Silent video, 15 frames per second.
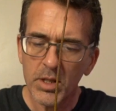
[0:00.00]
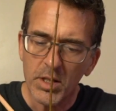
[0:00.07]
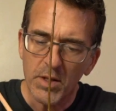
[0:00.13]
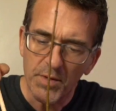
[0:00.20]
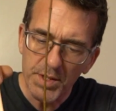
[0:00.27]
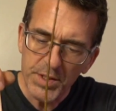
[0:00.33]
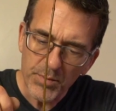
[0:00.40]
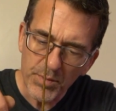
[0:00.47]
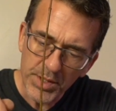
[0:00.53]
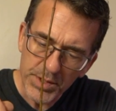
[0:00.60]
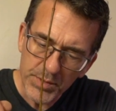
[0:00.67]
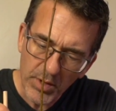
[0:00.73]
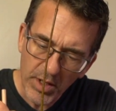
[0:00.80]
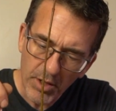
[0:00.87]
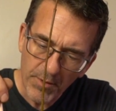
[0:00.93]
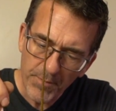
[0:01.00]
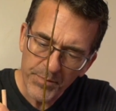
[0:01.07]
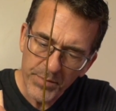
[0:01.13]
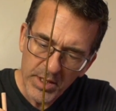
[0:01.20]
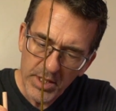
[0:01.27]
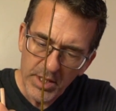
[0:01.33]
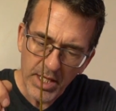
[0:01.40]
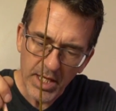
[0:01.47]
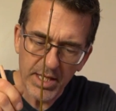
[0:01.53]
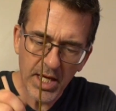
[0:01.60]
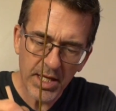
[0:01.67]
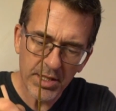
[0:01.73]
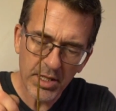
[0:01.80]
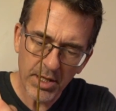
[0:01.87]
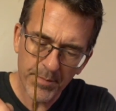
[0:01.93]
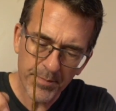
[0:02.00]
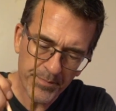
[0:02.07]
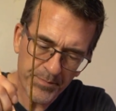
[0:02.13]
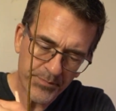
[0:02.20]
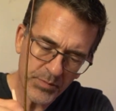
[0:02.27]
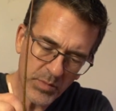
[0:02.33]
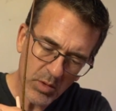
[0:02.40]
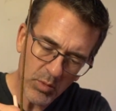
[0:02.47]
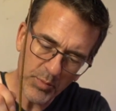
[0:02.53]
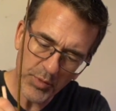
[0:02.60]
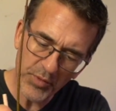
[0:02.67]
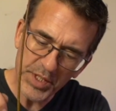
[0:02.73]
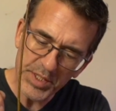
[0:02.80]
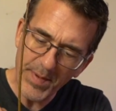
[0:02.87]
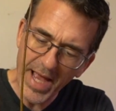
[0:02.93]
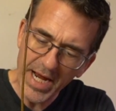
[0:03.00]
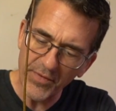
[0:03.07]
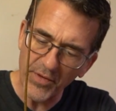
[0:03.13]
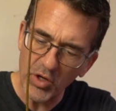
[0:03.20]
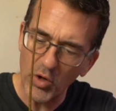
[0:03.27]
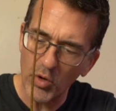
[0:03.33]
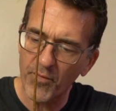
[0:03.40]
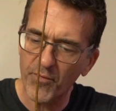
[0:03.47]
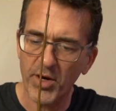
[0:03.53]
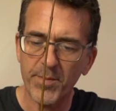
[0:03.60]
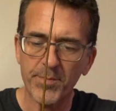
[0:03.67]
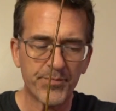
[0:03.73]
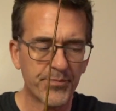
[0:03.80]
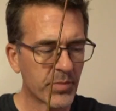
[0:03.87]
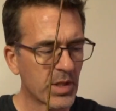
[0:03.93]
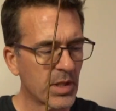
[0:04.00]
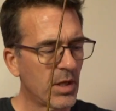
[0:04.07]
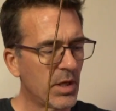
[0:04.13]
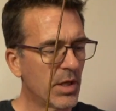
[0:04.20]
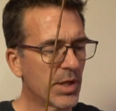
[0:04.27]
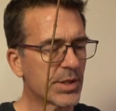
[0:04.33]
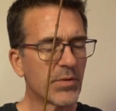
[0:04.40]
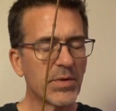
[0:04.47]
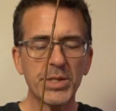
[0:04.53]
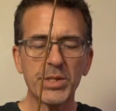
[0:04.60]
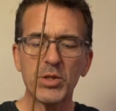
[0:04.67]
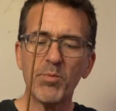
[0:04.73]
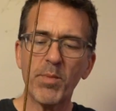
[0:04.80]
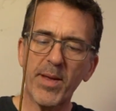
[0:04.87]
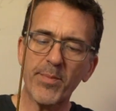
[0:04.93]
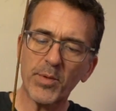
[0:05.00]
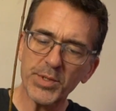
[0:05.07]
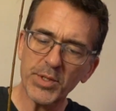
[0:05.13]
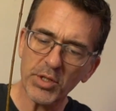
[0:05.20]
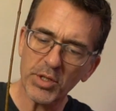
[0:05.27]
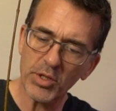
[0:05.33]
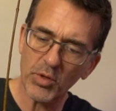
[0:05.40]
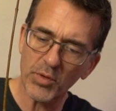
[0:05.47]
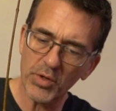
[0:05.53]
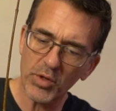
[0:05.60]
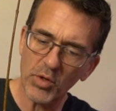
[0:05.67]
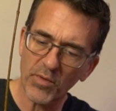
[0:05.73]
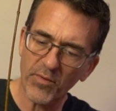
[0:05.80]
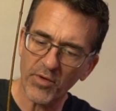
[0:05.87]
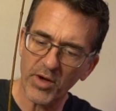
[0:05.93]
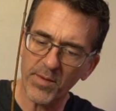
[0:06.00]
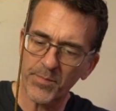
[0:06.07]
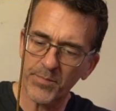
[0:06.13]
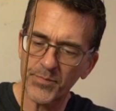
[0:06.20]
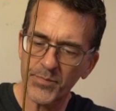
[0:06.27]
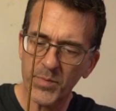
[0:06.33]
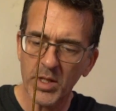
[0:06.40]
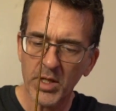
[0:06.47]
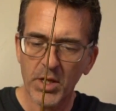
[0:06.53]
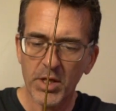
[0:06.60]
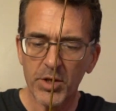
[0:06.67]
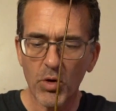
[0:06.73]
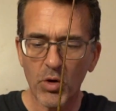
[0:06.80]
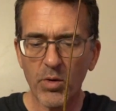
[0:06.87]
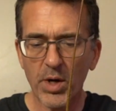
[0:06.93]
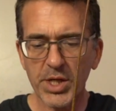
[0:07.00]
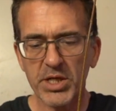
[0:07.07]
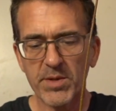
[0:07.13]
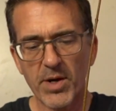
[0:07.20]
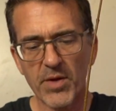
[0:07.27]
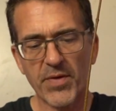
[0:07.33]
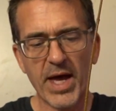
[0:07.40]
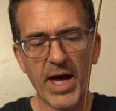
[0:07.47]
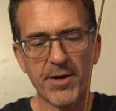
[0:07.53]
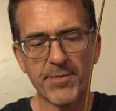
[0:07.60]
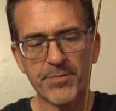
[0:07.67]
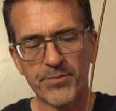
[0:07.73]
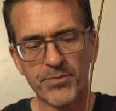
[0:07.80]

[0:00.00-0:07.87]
And this one as well. And then we'll put this back in the cold frame. So these two maples are gonna go in the cold frame. No question about that.